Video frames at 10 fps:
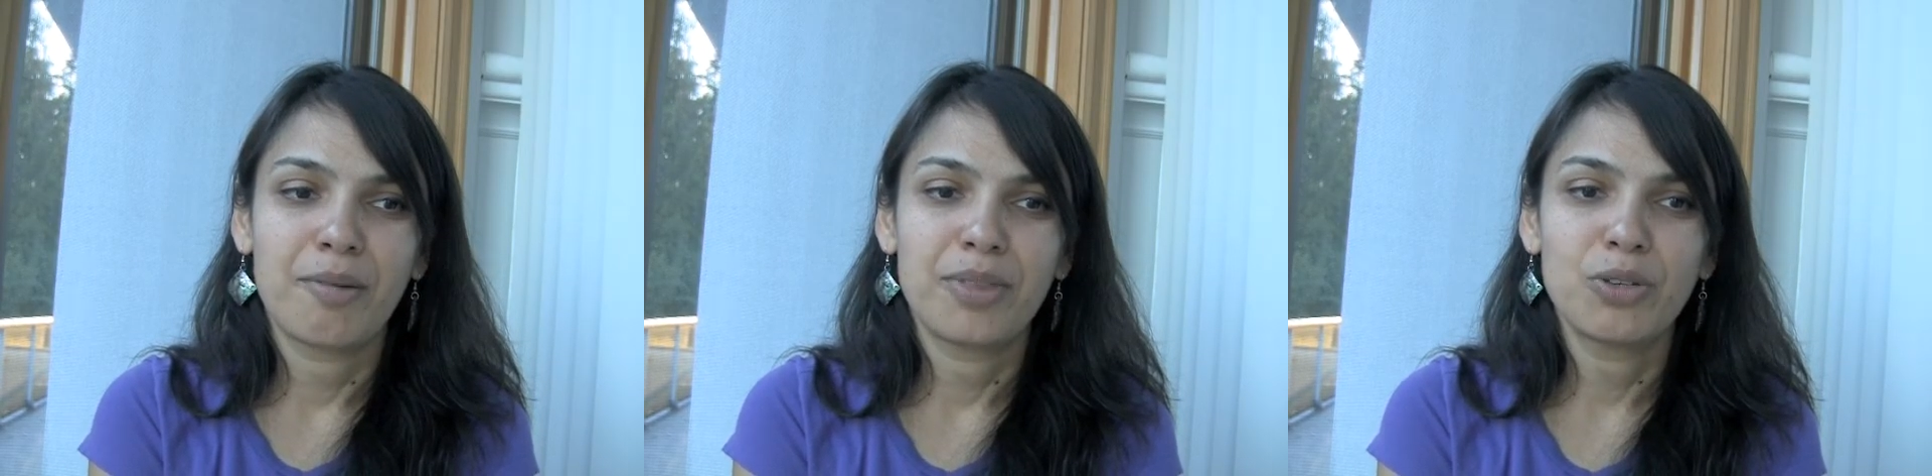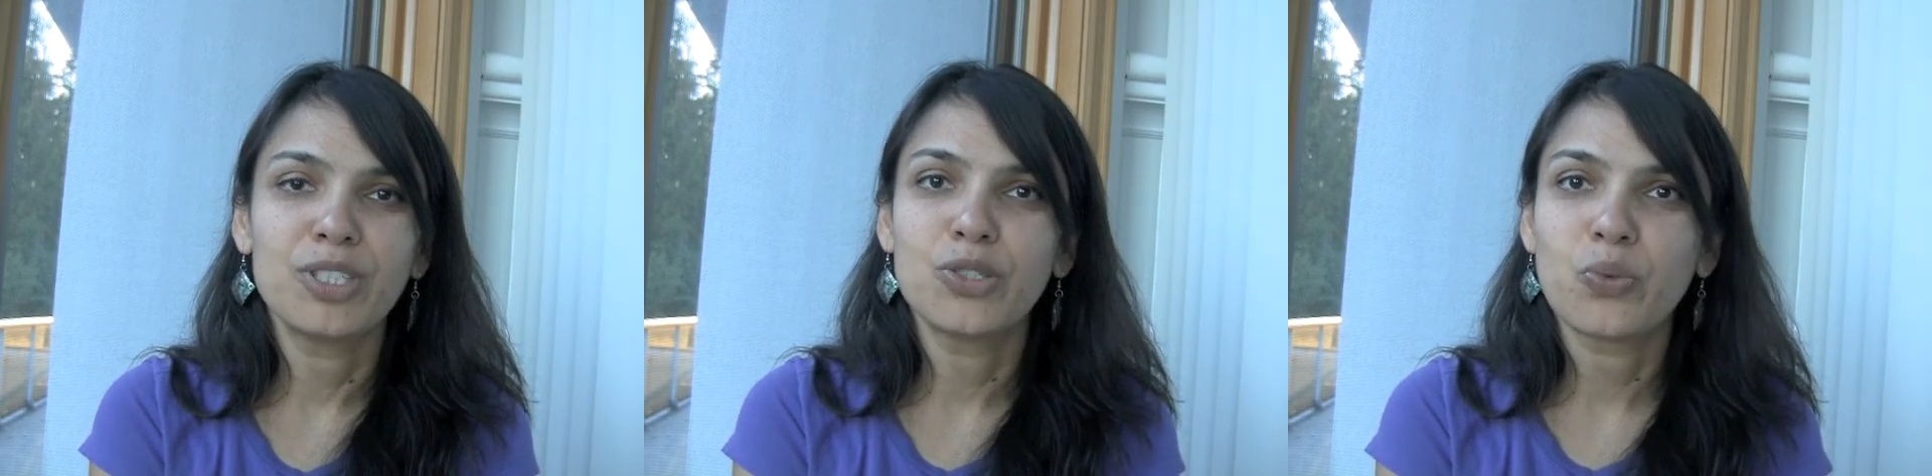
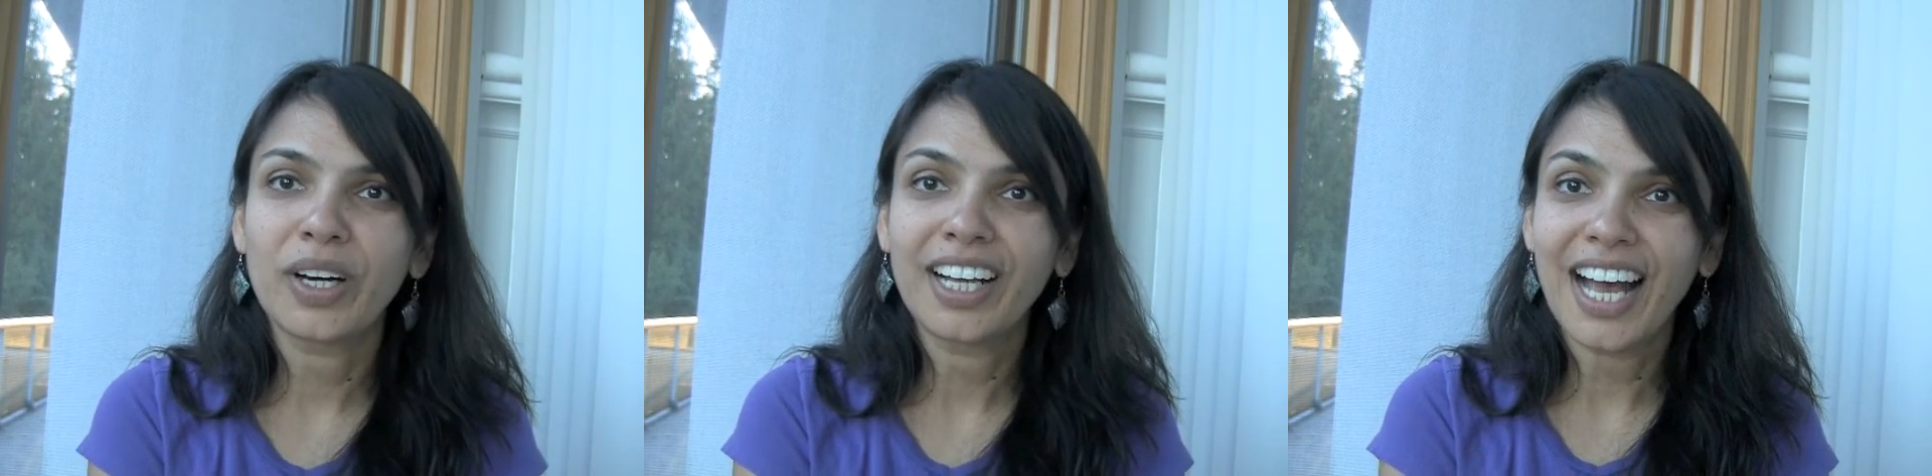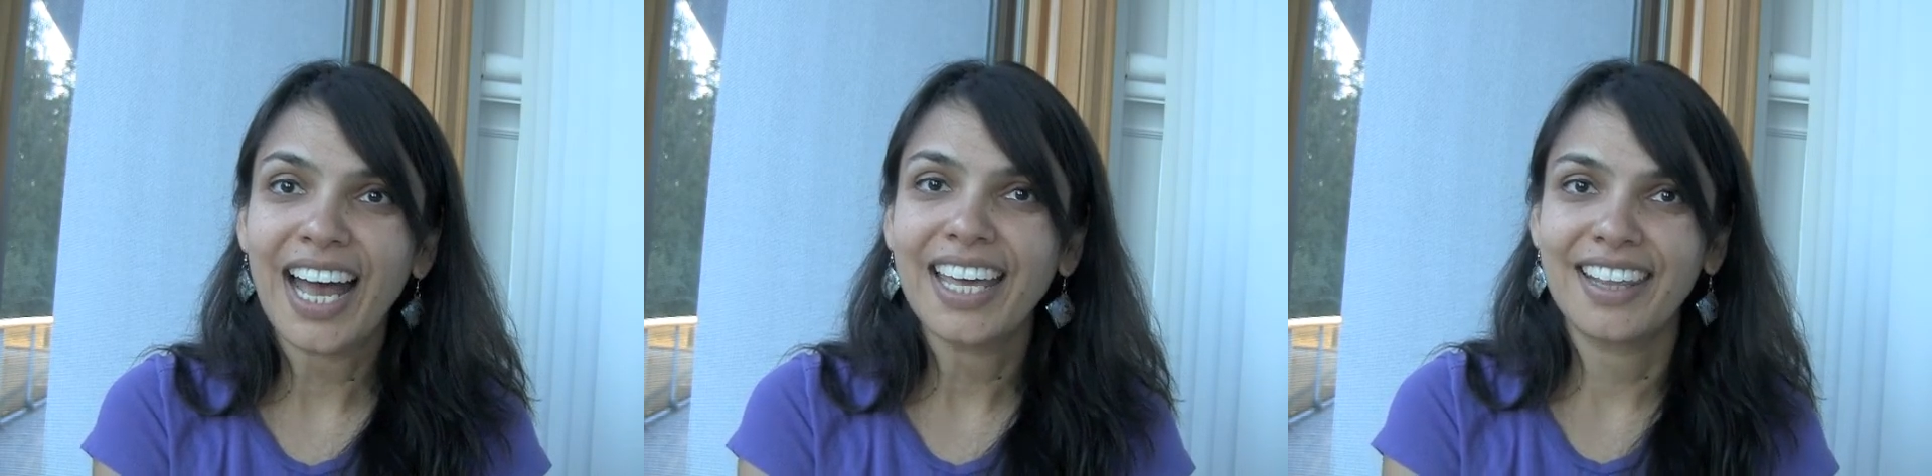there was this one
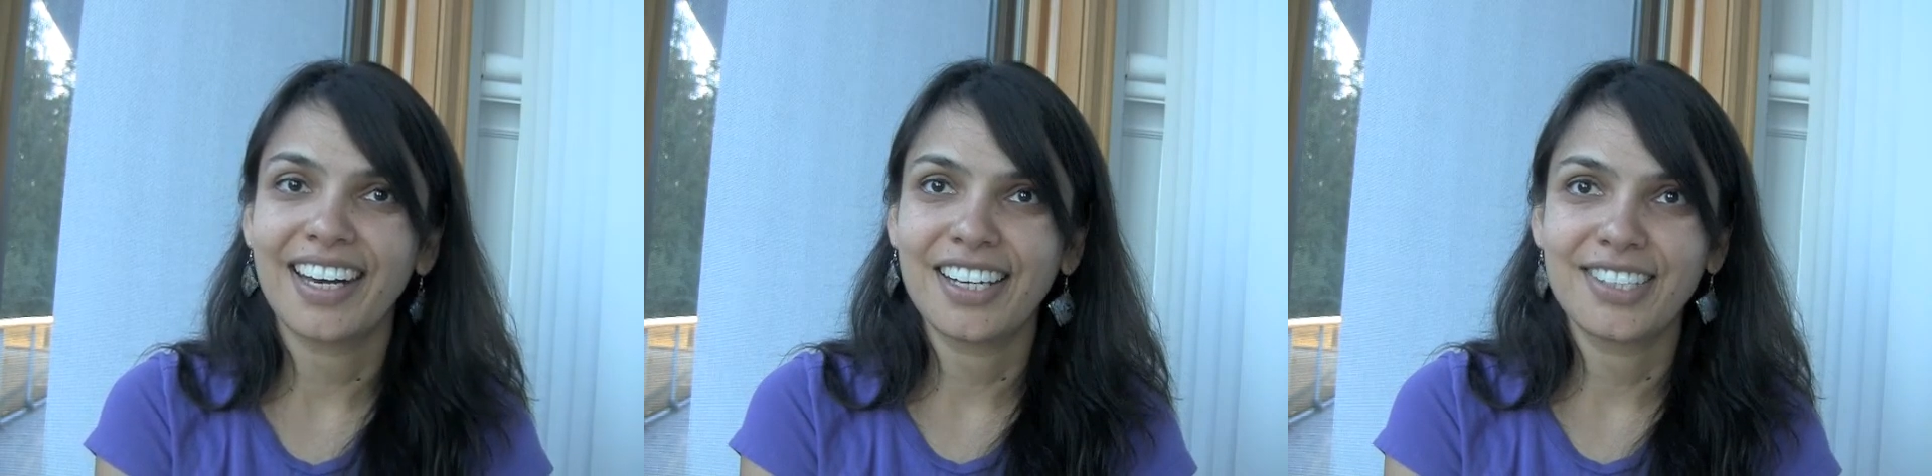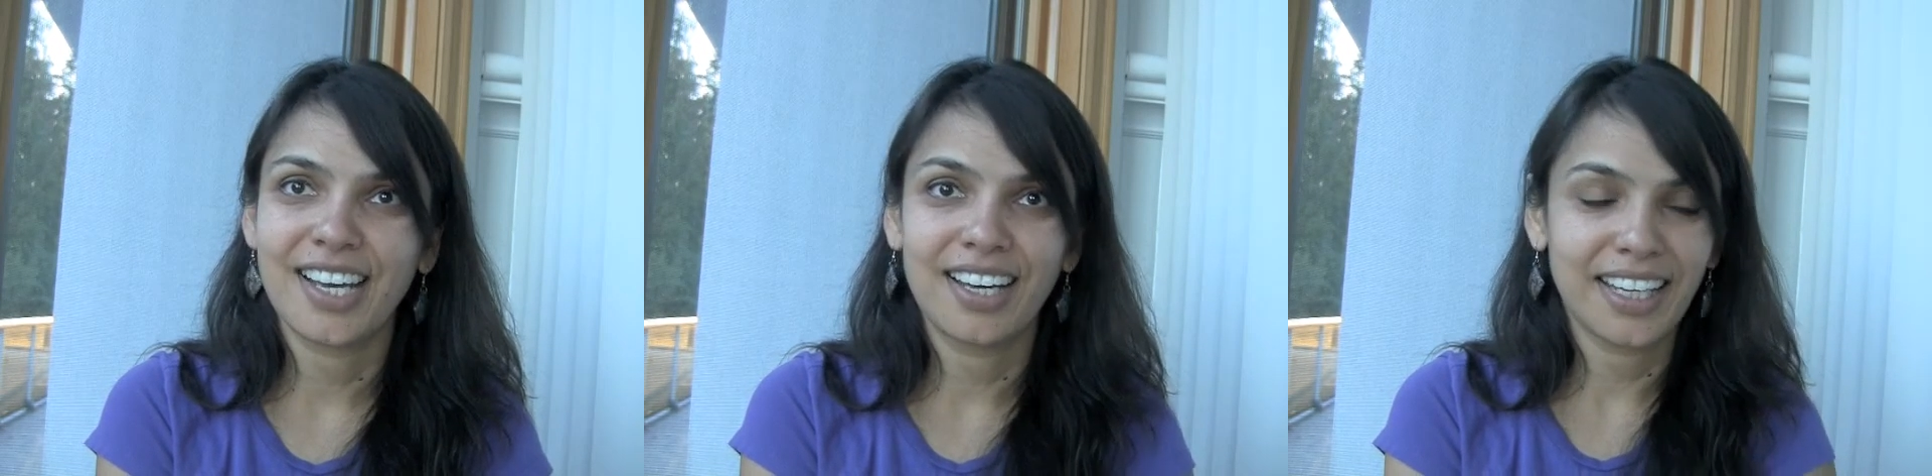guy that I
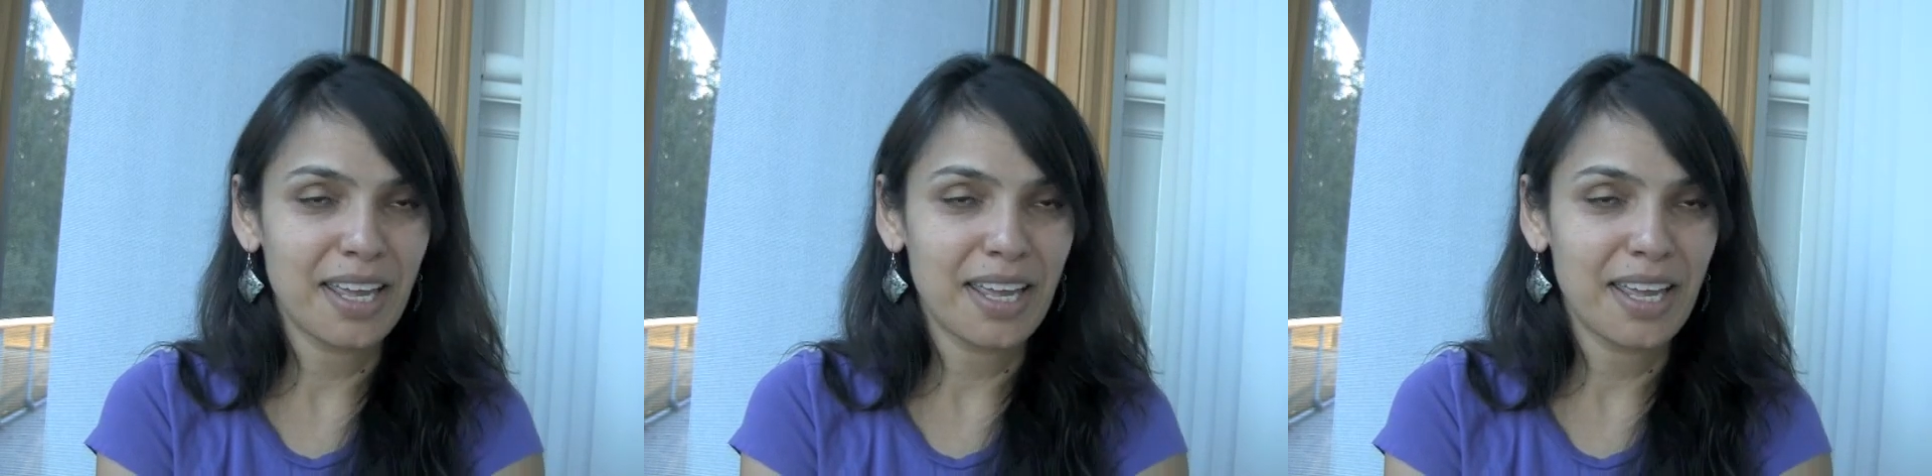saw,